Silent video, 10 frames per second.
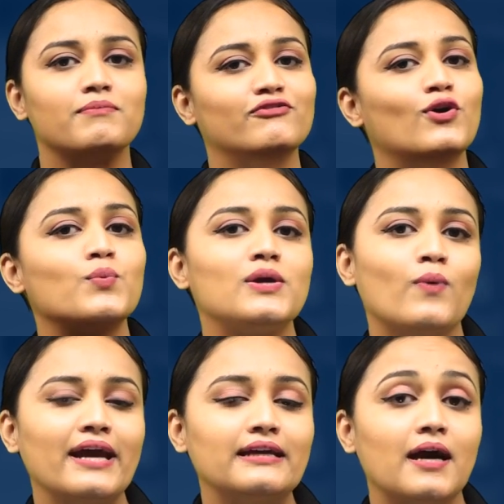Before we
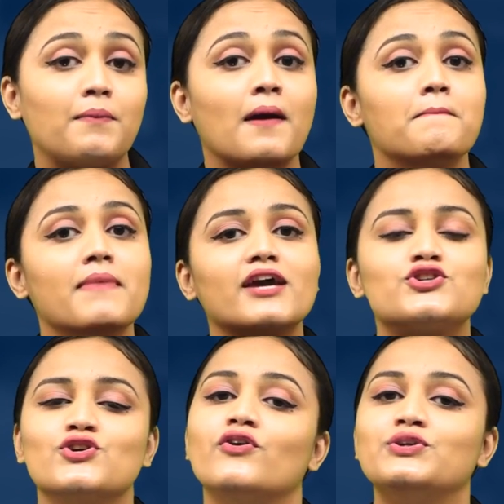wind up, make
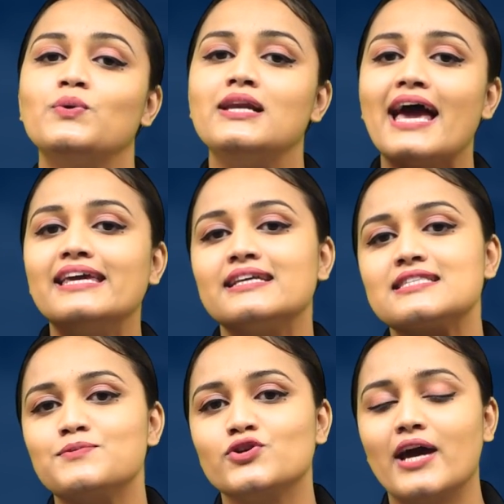sure you like and
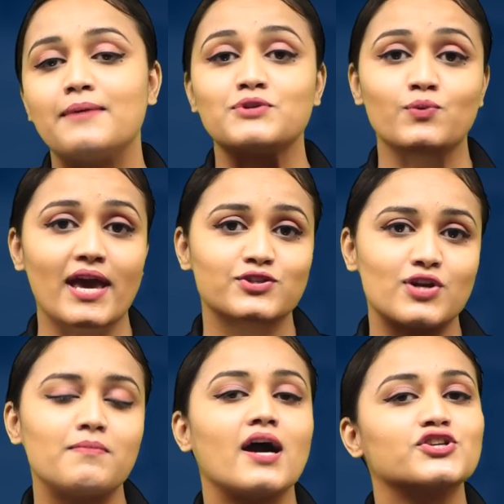subscribe to
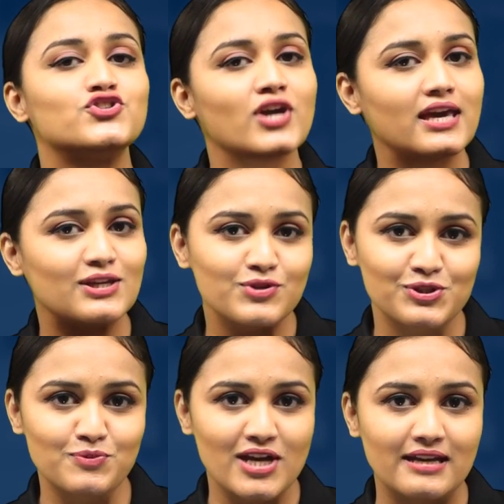Extramarks JEE
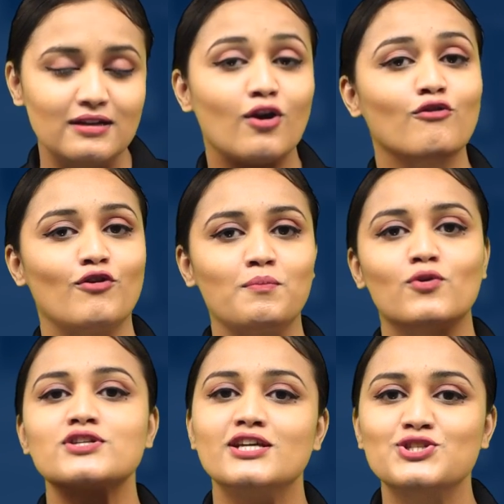YouTube channel for
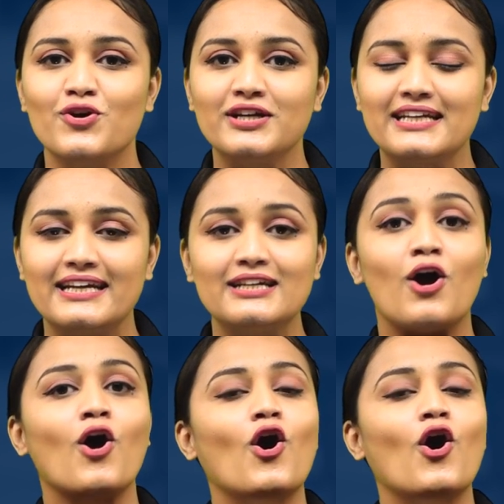more such content.